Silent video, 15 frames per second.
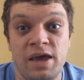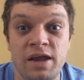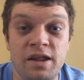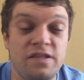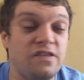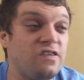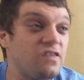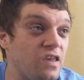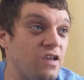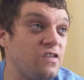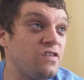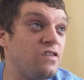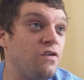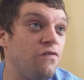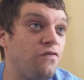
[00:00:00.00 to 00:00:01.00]
And it's
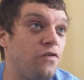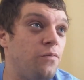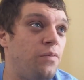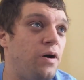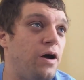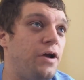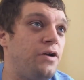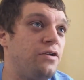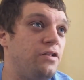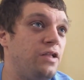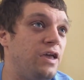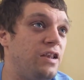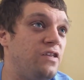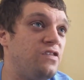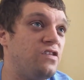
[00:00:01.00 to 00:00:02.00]
6-0 for Bayern,
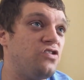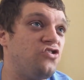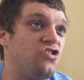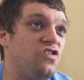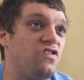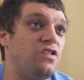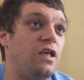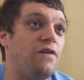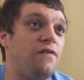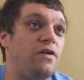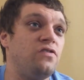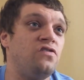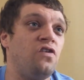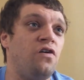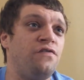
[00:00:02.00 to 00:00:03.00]
ladies and gents.
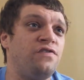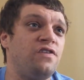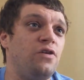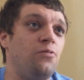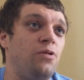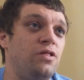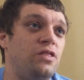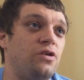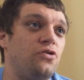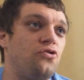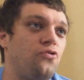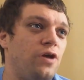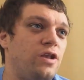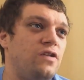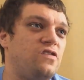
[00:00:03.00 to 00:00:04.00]
Lewandowski with the
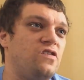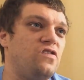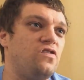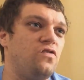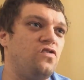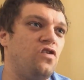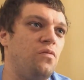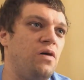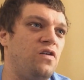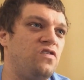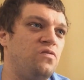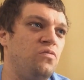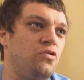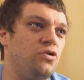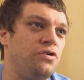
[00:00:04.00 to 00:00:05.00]
great assist to
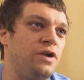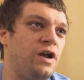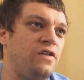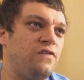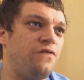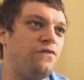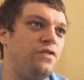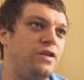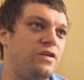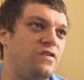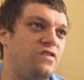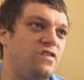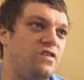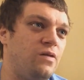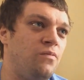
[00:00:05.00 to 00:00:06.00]
Thomas Müller. Nice flick
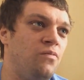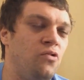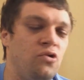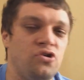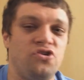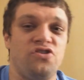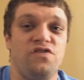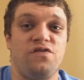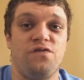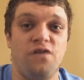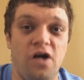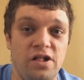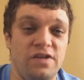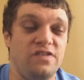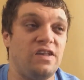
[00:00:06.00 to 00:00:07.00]
assist, and Müller just
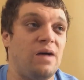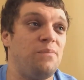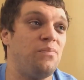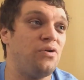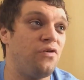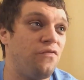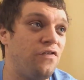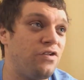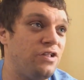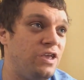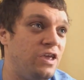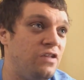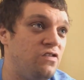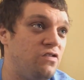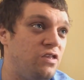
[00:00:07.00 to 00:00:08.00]
volleys that
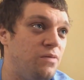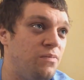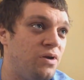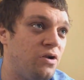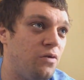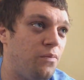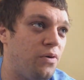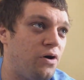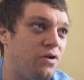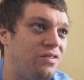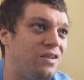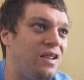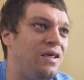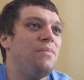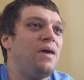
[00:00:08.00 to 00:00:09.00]
perfectly into the middle
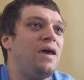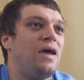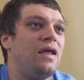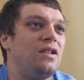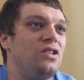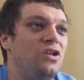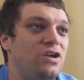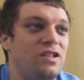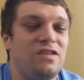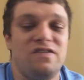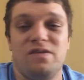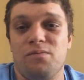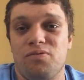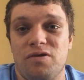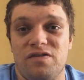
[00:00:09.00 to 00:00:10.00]
part. Then, man, look at
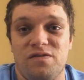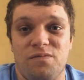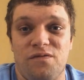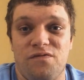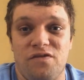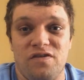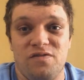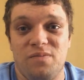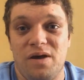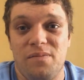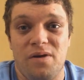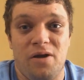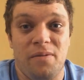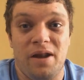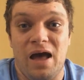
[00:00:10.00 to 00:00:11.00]
this impressive performance by
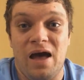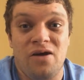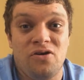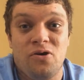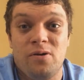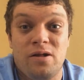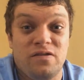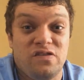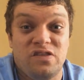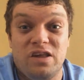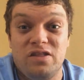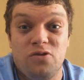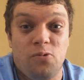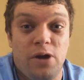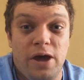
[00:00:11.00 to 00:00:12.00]
Bayern, man. I don't know how else to
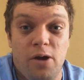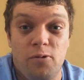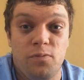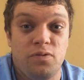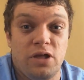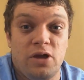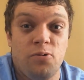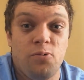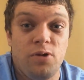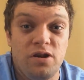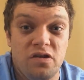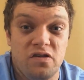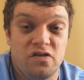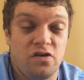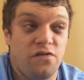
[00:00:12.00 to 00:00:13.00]
say. The way how we're playing, we
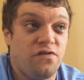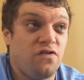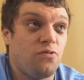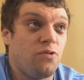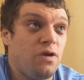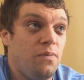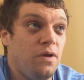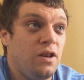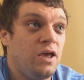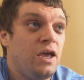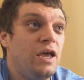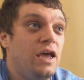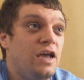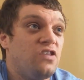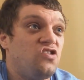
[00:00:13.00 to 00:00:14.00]
deserve to repeat
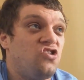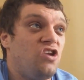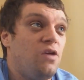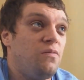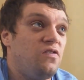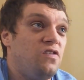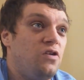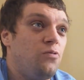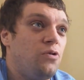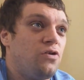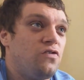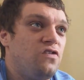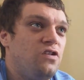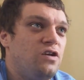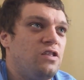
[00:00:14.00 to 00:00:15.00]
as Champions League
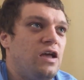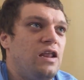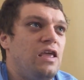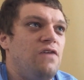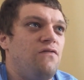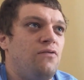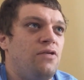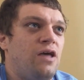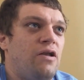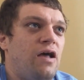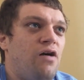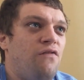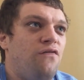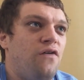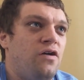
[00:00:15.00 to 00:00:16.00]
winners. Look at that. Even without
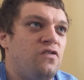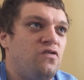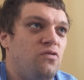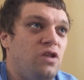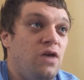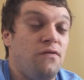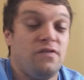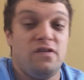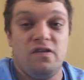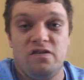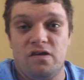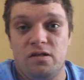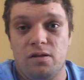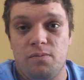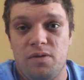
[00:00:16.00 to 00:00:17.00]
Alphonso Davies,
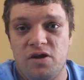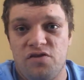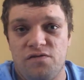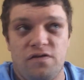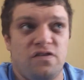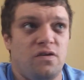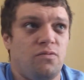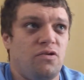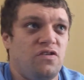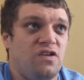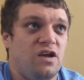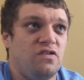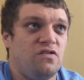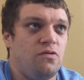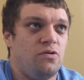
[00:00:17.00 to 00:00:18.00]
he's on the bench for some
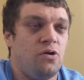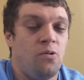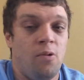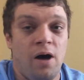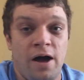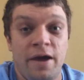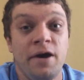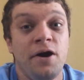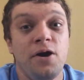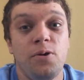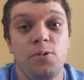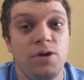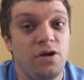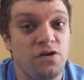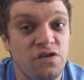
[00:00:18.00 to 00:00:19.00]
reason. I don't know why.
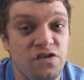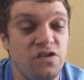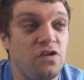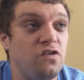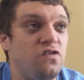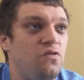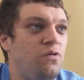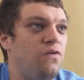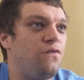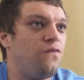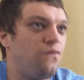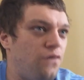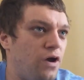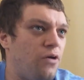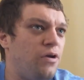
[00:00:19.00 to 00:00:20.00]
We are still doing
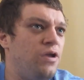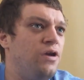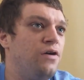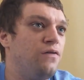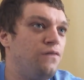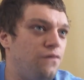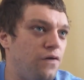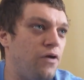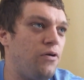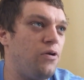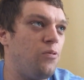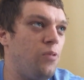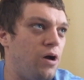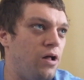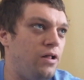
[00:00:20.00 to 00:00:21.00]
very,
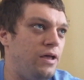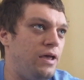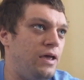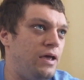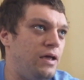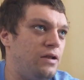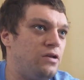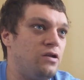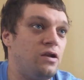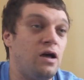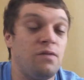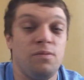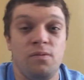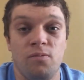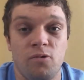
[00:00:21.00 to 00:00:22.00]
very well, and could
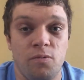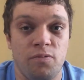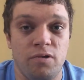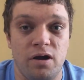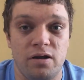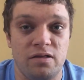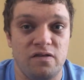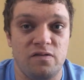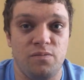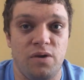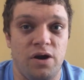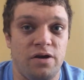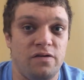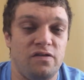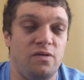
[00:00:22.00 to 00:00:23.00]
not have been more proud of this
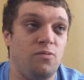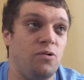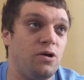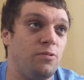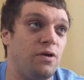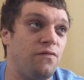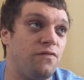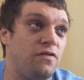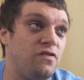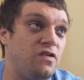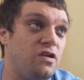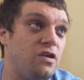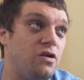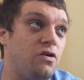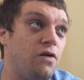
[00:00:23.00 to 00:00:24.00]
Bayern team. What a way for us
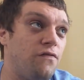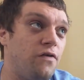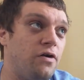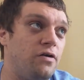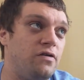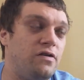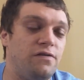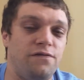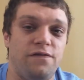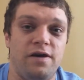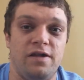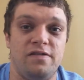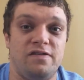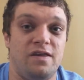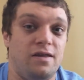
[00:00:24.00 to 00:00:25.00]
to kick off our
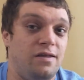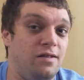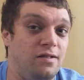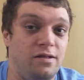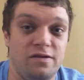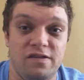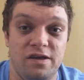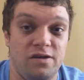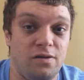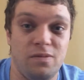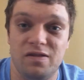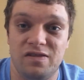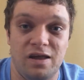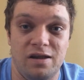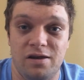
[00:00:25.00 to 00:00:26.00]
defense, and it looks like it could
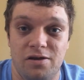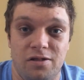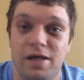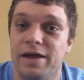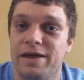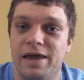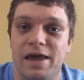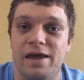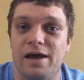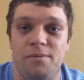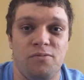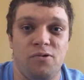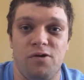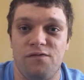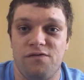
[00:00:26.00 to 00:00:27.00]
be 10-0. Like, hey,
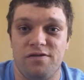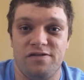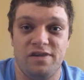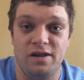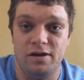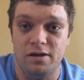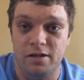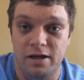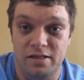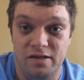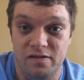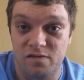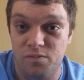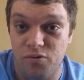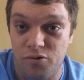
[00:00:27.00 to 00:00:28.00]
I'm going for 10-0 at
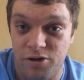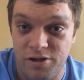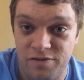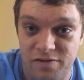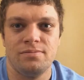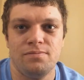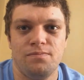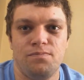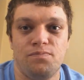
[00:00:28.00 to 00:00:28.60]
this point.